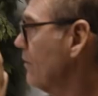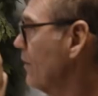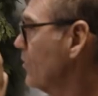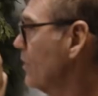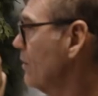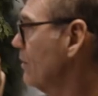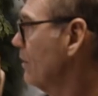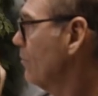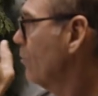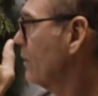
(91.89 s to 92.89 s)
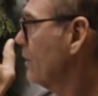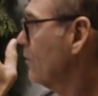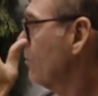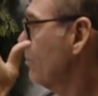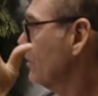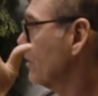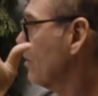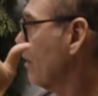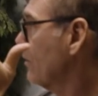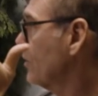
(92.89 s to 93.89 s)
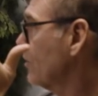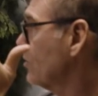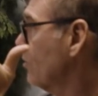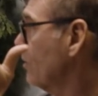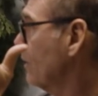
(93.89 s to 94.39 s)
we have to do. But I think we built the car adjustable